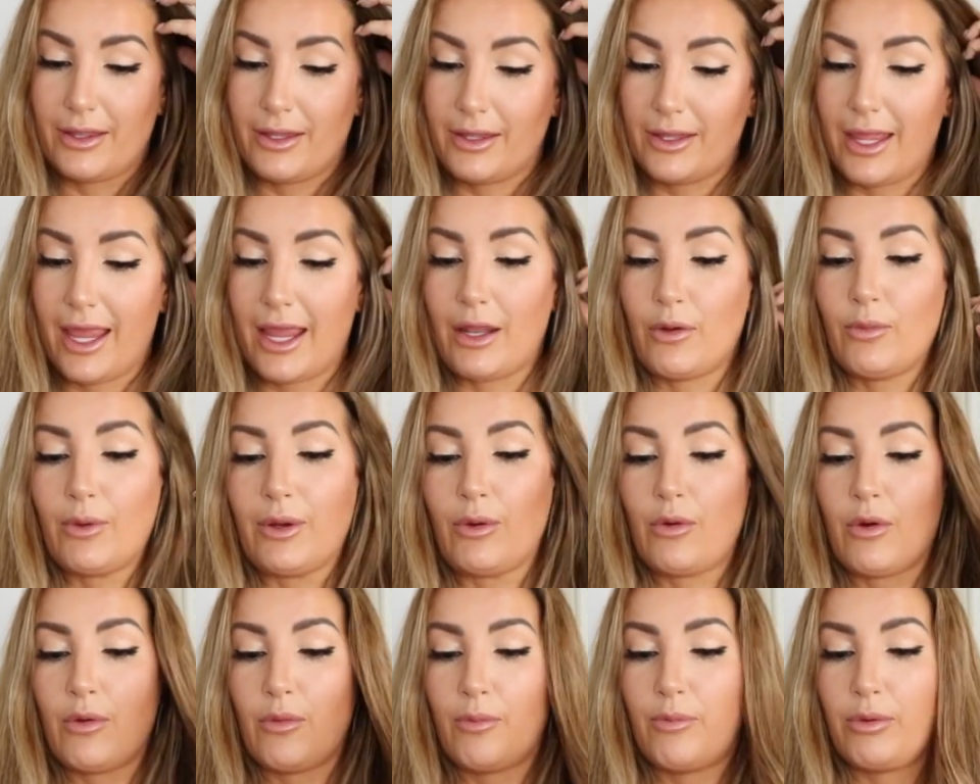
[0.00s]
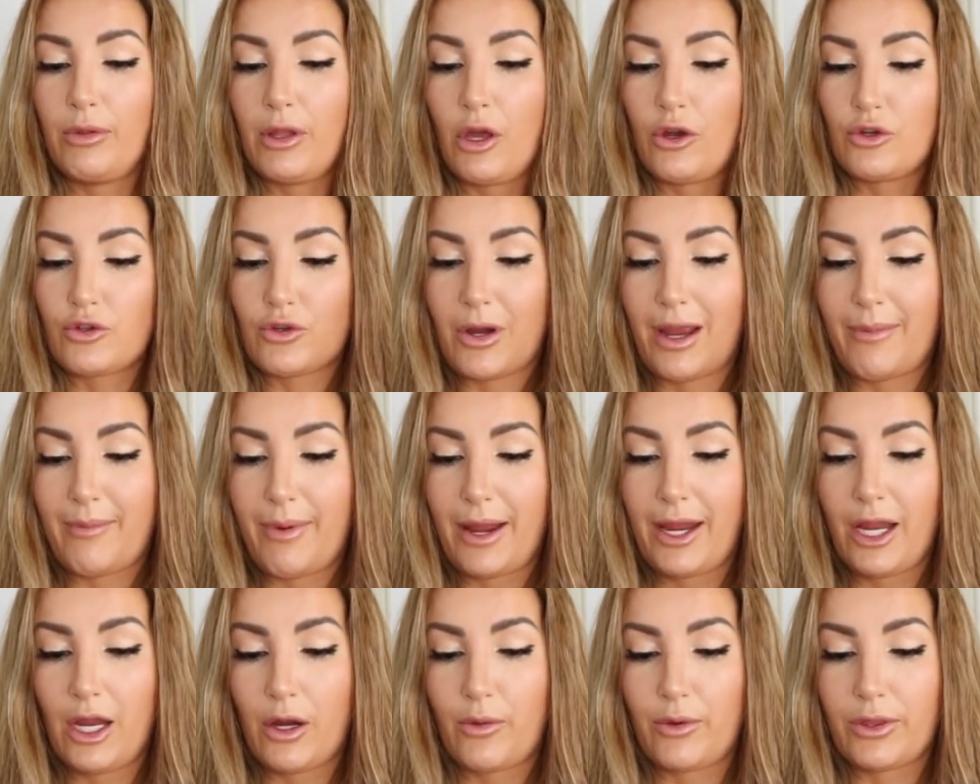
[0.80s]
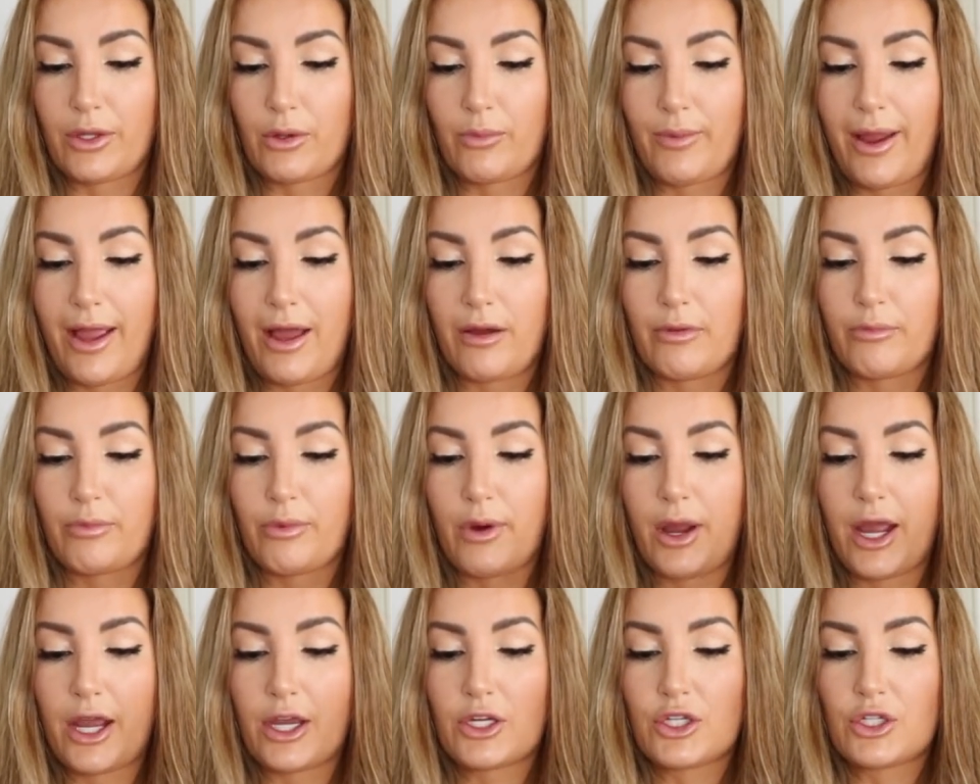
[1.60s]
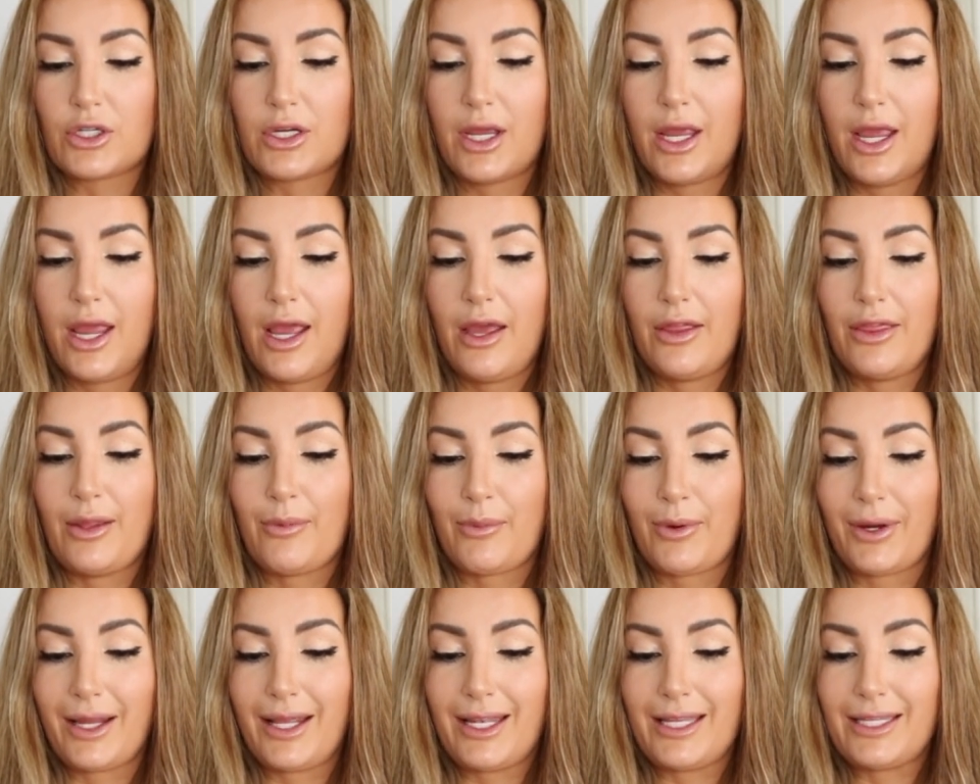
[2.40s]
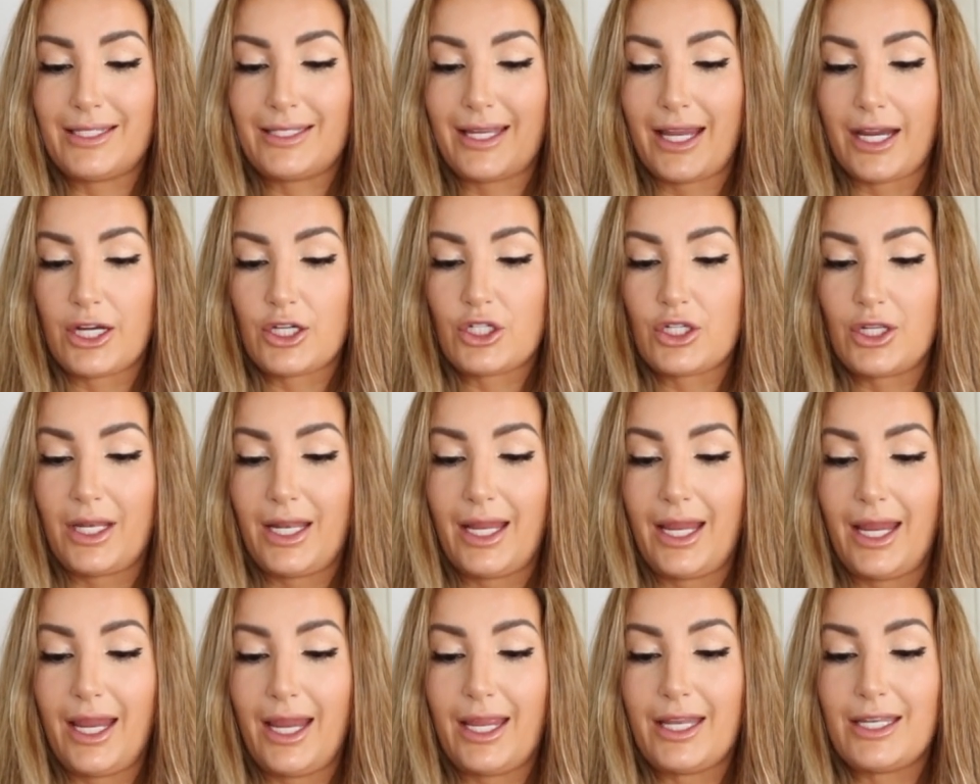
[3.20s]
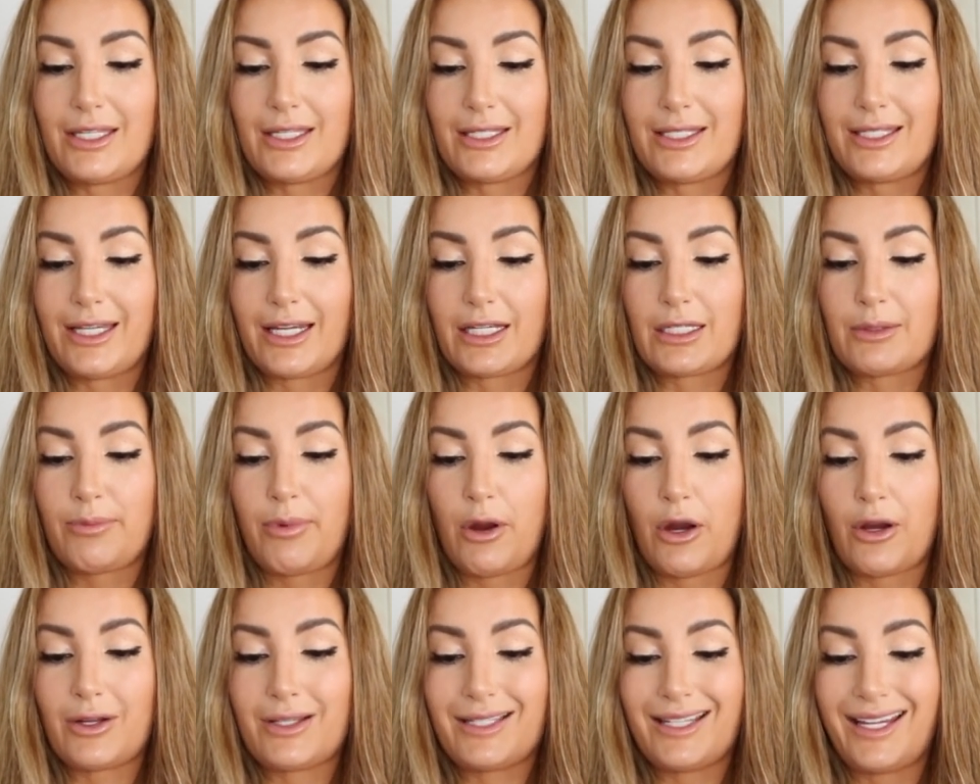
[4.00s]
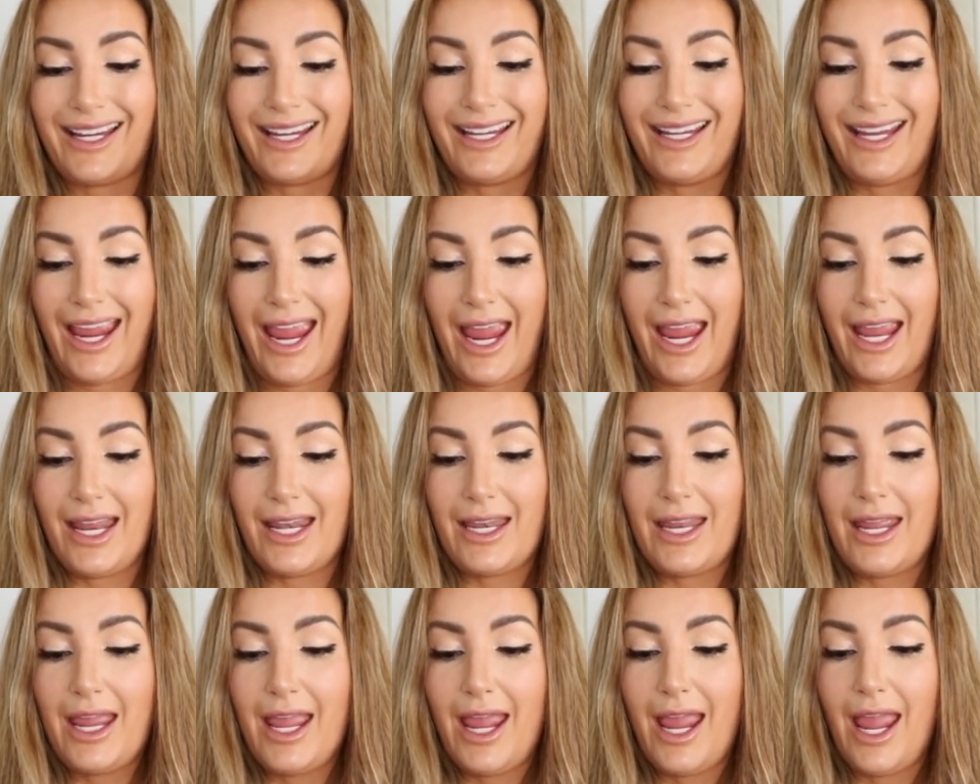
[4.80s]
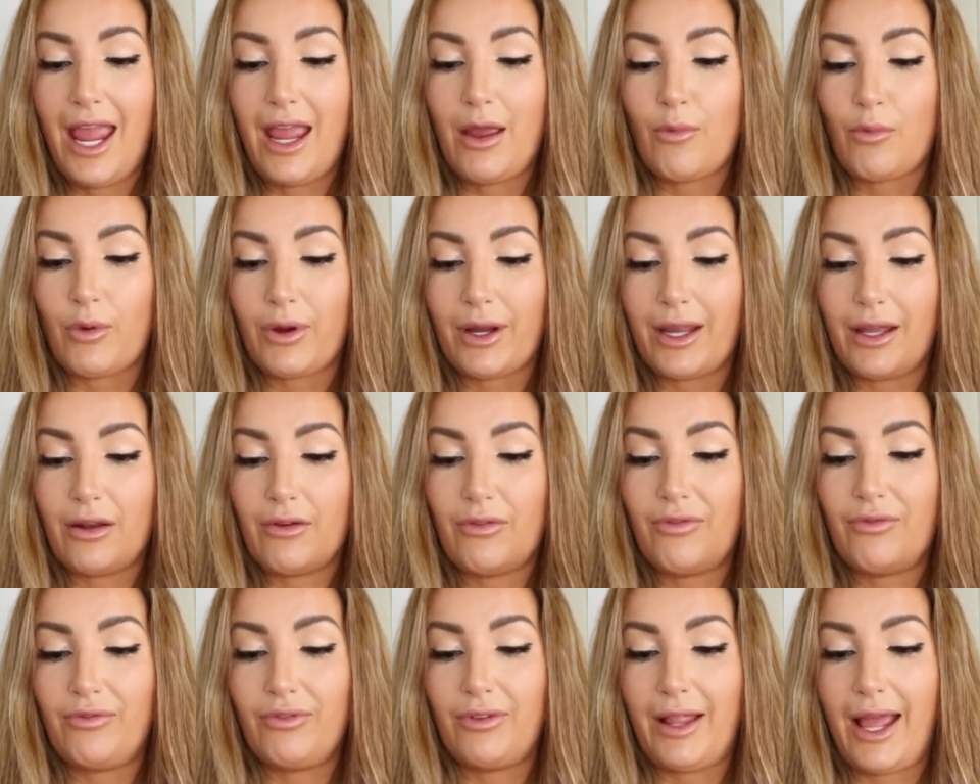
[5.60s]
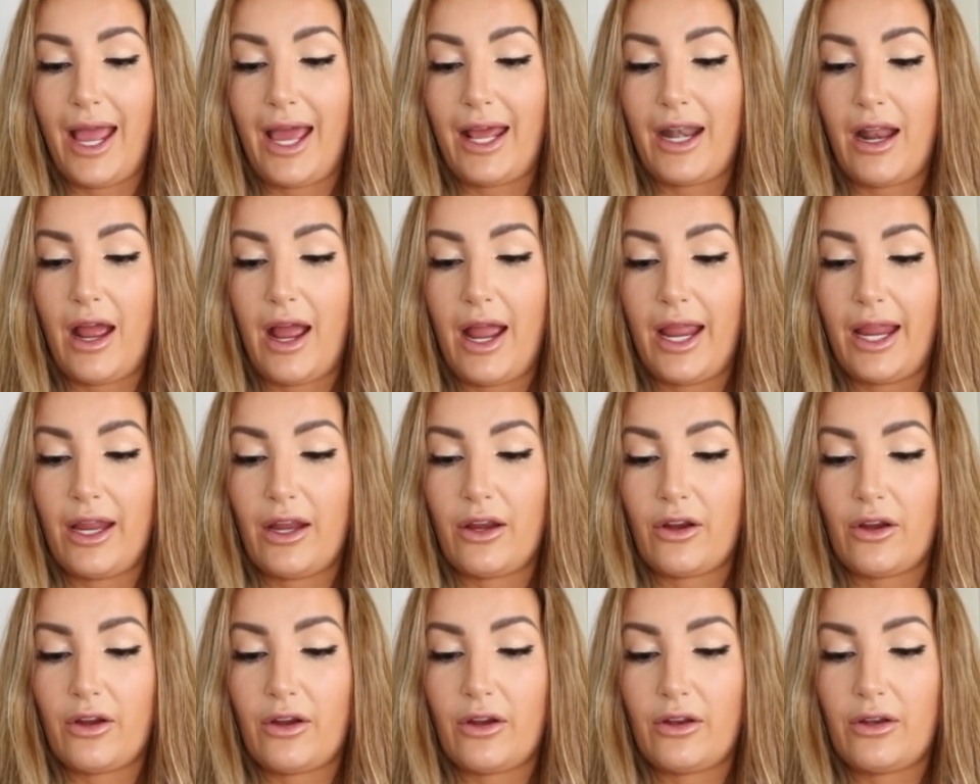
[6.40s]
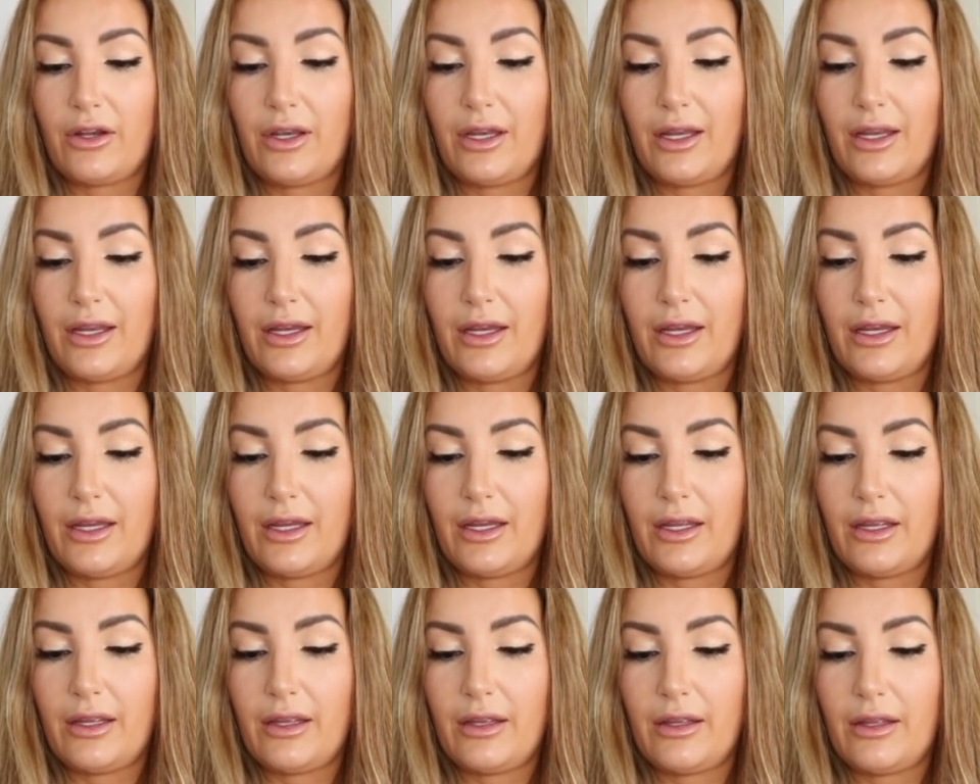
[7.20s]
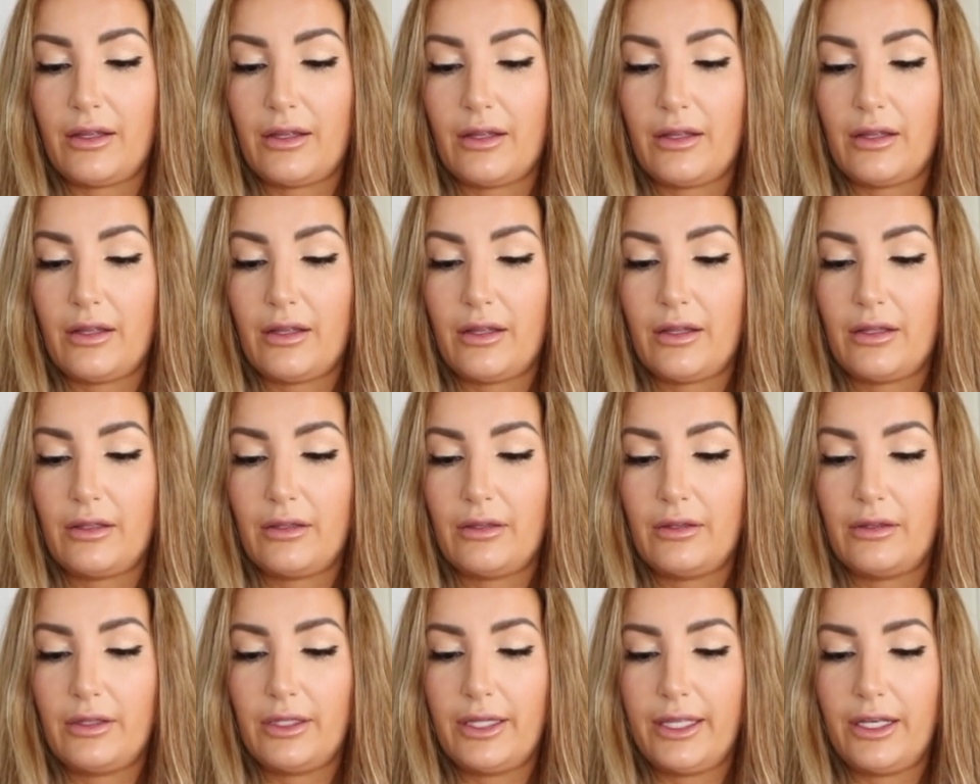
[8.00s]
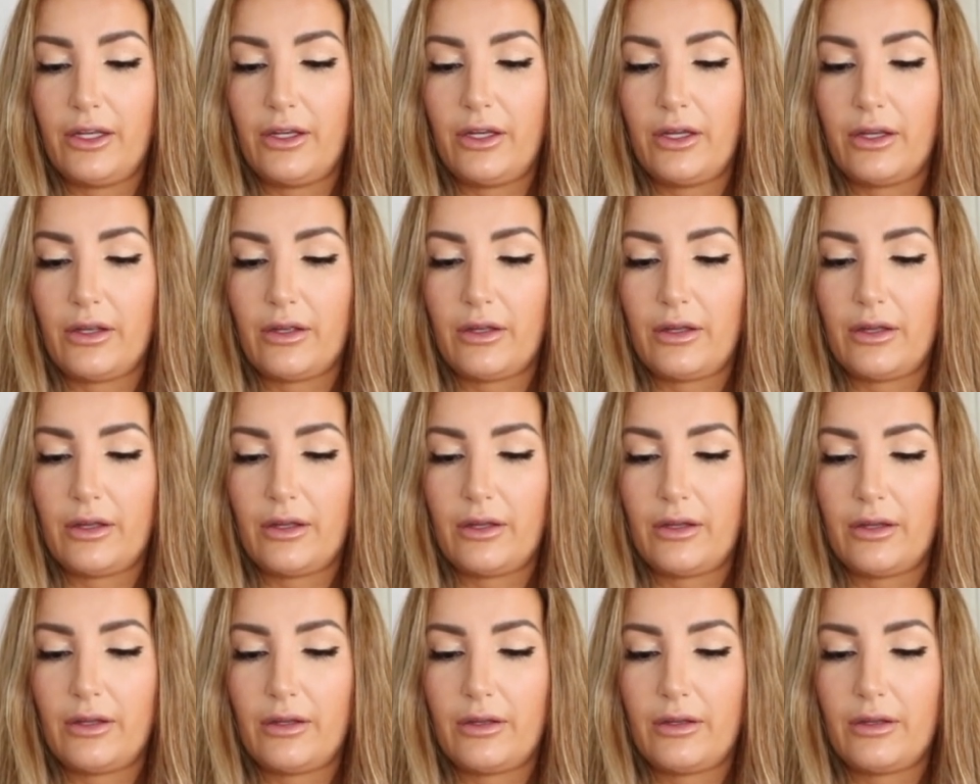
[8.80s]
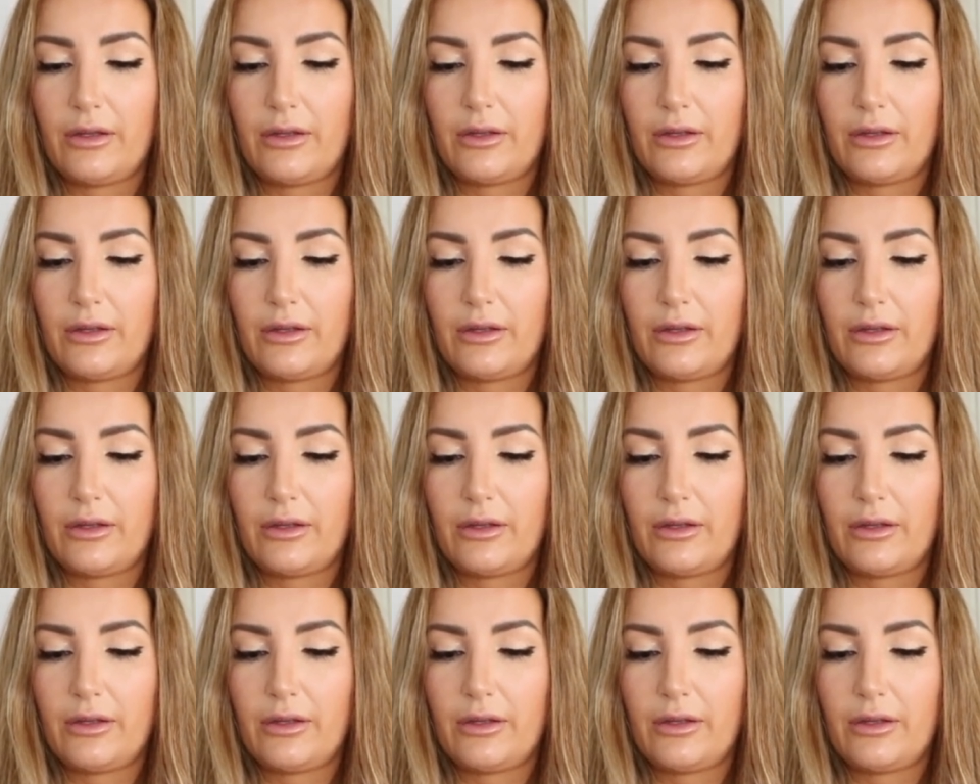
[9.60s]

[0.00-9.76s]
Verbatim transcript: then we will blow dry my hair with a round brush. then we're gonna section it into six parts again. And we're gonna flat iron linear, uh,